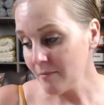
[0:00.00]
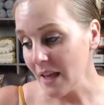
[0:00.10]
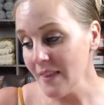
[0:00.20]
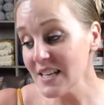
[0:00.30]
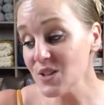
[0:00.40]

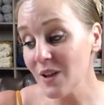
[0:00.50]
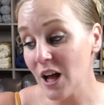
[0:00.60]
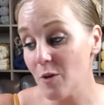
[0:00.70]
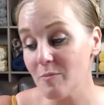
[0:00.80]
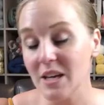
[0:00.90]
and this will
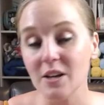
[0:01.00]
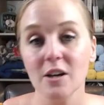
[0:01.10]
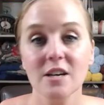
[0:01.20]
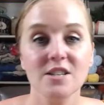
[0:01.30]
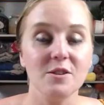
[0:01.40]
help me
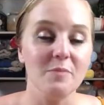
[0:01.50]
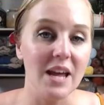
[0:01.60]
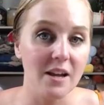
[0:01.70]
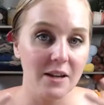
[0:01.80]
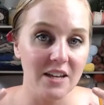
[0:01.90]
to
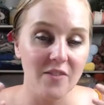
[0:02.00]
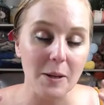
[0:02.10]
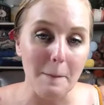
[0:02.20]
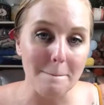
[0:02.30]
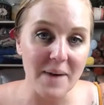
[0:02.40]
make
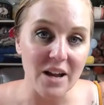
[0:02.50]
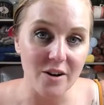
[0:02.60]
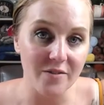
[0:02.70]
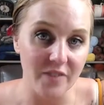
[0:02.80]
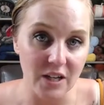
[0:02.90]
even
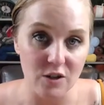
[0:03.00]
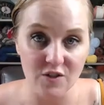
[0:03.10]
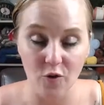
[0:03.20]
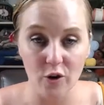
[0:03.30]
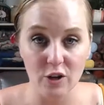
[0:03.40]
better
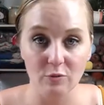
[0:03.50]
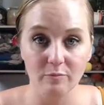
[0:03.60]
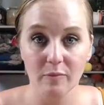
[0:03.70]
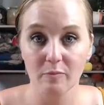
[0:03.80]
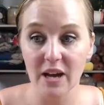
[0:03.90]
videos for you
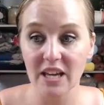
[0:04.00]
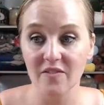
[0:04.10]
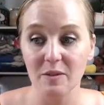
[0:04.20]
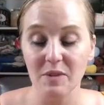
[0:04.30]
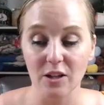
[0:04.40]
by
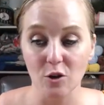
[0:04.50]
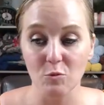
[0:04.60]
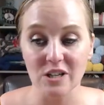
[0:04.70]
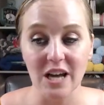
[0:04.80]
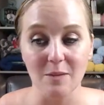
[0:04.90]
giving me a little
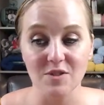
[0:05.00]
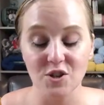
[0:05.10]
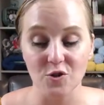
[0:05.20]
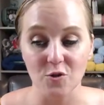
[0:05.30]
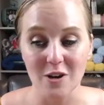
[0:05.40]
more time
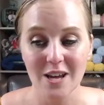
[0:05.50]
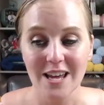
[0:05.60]
to